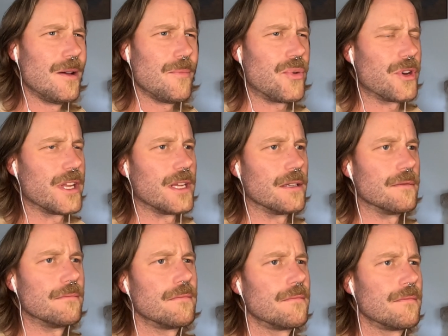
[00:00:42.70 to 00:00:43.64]

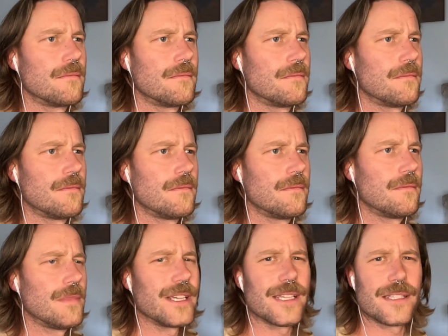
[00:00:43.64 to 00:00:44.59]
putting,
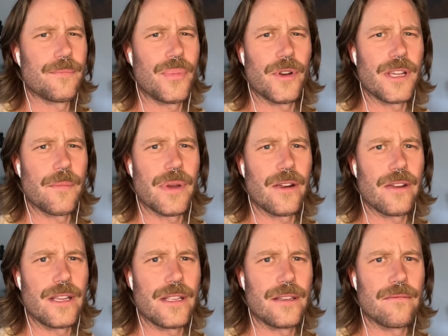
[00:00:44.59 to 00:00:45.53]
I guess, putting a
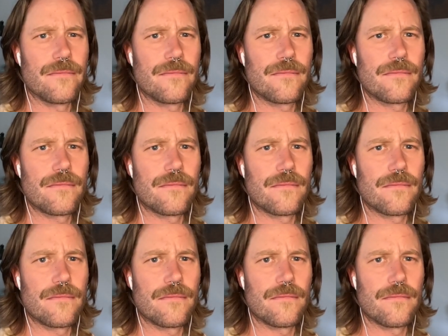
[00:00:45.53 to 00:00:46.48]
bearing in
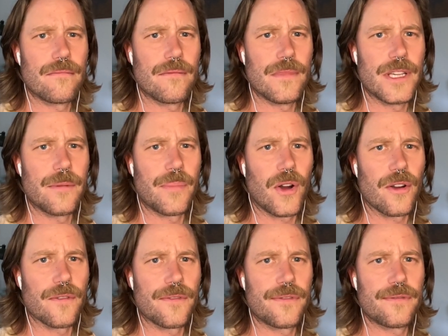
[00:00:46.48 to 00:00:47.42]
a
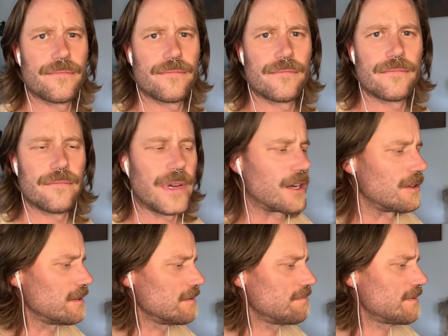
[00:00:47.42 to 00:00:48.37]
bar of
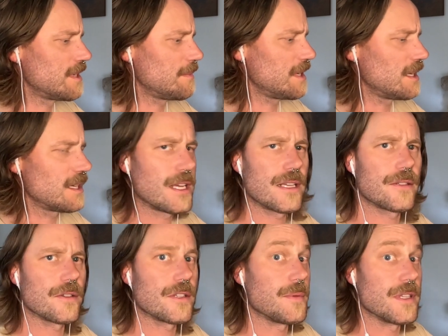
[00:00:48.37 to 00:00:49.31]
metal or something like that,
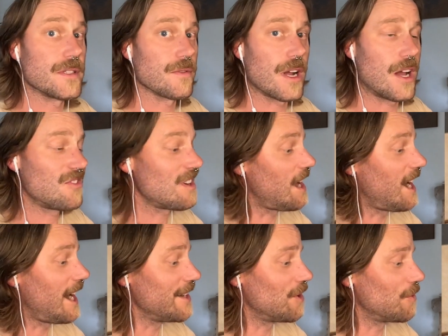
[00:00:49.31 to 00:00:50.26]
so it spins around.
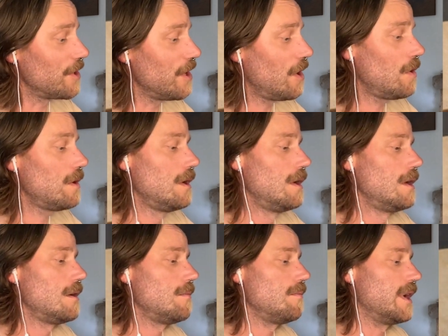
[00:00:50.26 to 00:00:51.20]
I don't know,
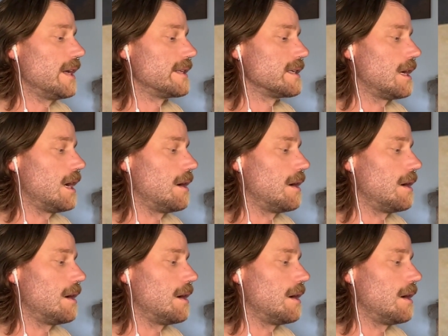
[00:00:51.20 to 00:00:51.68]
but